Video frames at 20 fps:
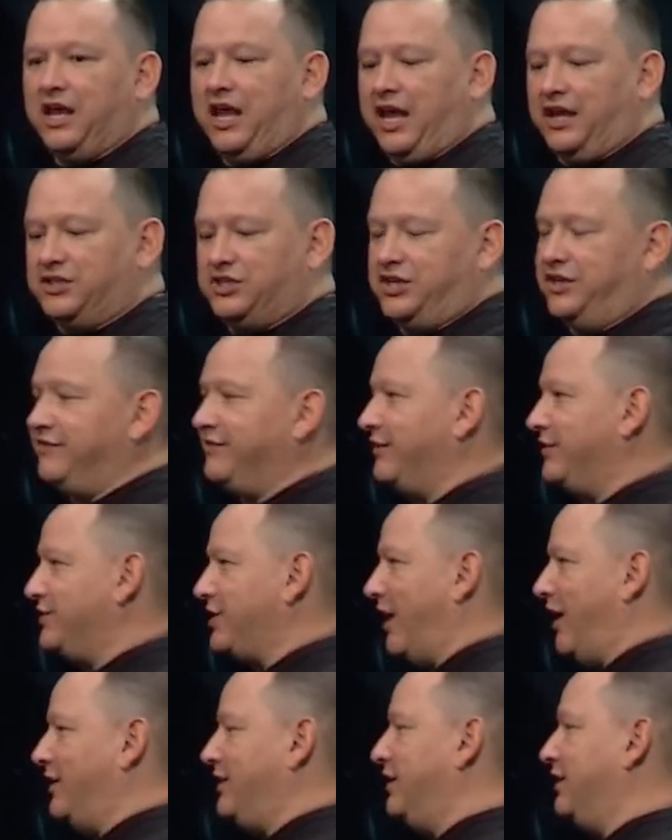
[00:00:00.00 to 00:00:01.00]
And
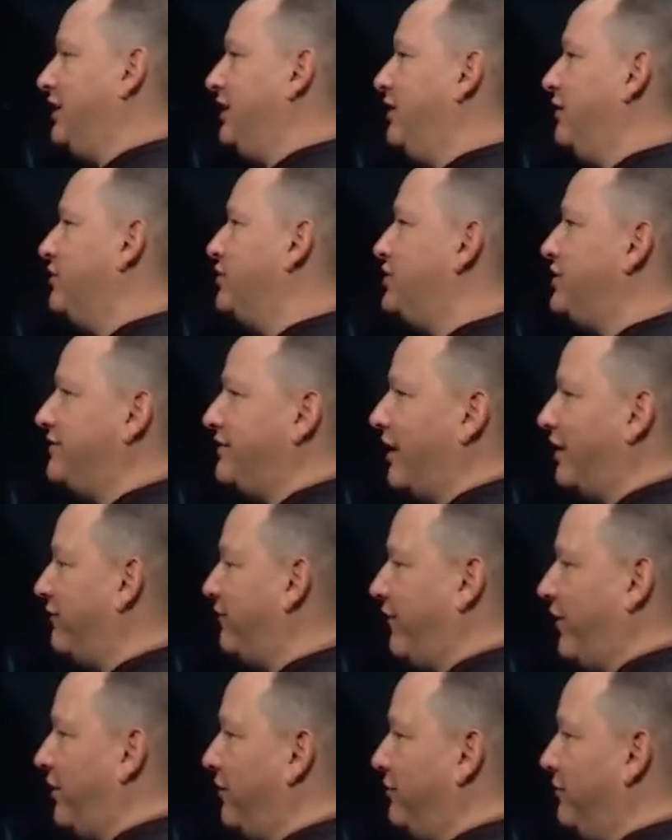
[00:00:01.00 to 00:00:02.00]
Tanya here, she's not a
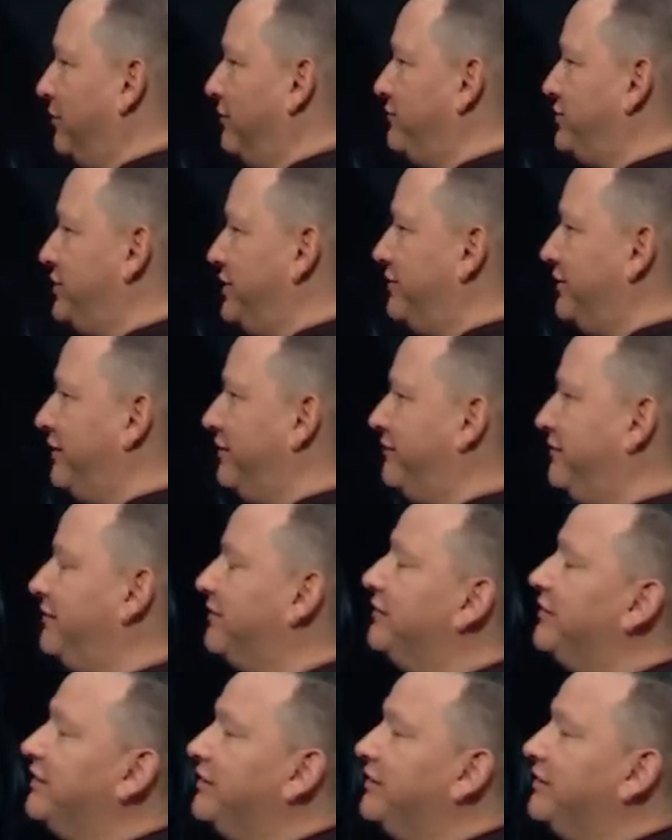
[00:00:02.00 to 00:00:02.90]
follower of Jesus.